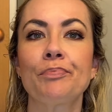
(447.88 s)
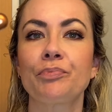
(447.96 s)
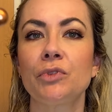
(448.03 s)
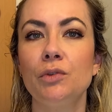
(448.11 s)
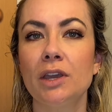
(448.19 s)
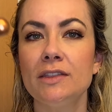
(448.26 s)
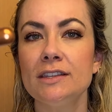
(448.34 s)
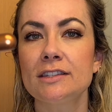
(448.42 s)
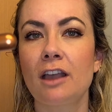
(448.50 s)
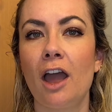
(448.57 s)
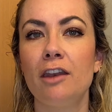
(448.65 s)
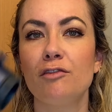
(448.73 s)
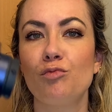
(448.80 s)
you get this
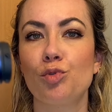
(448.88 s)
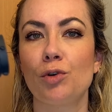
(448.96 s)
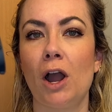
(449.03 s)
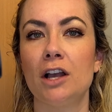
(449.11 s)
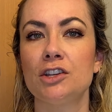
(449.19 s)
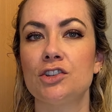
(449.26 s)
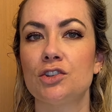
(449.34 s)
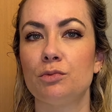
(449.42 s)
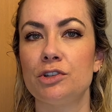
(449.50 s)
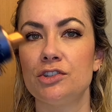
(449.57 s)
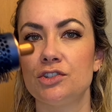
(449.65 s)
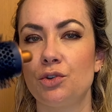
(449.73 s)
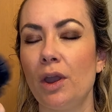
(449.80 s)
kind of brush, which
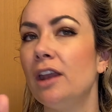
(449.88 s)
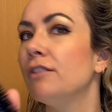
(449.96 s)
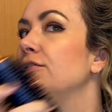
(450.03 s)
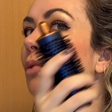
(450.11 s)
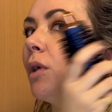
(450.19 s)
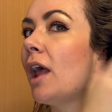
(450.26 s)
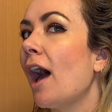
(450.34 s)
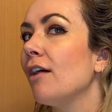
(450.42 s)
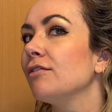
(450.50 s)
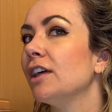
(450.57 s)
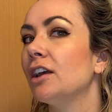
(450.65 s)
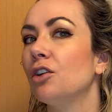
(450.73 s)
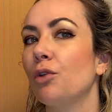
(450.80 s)
is great if you want to have
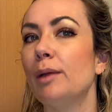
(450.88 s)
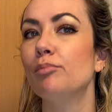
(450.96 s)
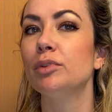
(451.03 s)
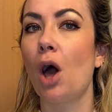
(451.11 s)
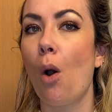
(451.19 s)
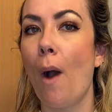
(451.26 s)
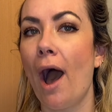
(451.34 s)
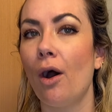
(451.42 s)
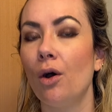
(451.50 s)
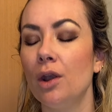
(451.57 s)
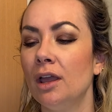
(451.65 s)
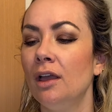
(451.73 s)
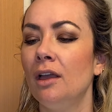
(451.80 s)
like a great
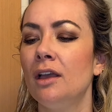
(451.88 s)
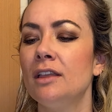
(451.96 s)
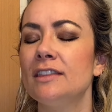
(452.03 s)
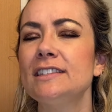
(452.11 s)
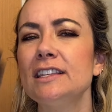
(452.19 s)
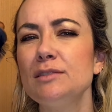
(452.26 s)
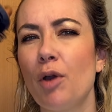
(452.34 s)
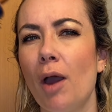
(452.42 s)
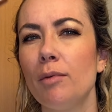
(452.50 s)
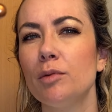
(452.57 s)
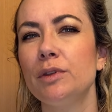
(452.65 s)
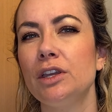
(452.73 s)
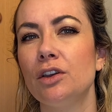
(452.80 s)
blowout. This is
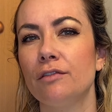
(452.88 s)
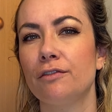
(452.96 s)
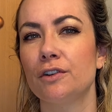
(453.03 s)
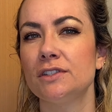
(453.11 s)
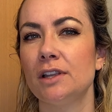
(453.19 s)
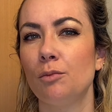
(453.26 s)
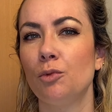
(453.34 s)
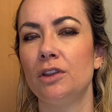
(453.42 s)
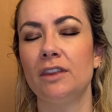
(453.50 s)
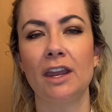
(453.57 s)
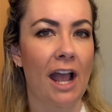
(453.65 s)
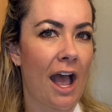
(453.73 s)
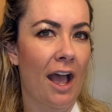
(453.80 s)
probably good for someone
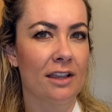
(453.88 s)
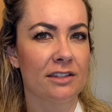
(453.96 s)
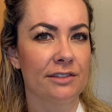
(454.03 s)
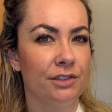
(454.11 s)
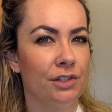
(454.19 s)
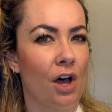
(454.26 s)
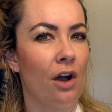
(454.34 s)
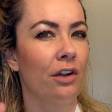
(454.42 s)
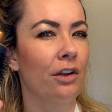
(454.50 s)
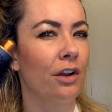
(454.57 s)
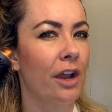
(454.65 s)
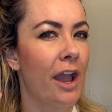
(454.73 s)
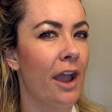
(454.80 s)
that has
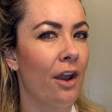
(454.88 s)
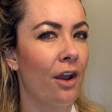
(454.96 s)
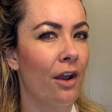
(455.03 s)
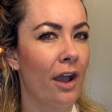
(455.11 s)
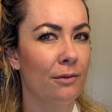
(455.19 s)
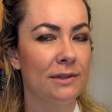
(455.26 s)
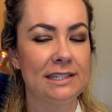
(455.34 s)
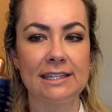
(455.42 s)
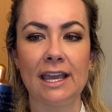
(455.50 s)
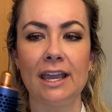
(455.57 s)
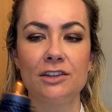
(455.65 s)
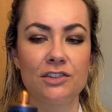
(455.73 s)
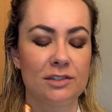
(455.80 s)
longer hair, I would
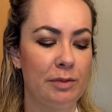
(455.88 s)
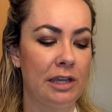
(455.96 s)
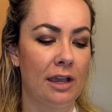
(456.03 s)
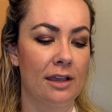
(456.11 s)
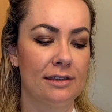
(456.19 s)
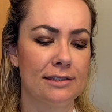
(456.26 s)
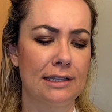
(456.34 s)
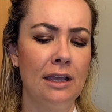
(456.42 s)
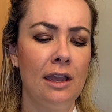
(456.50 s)
say, just because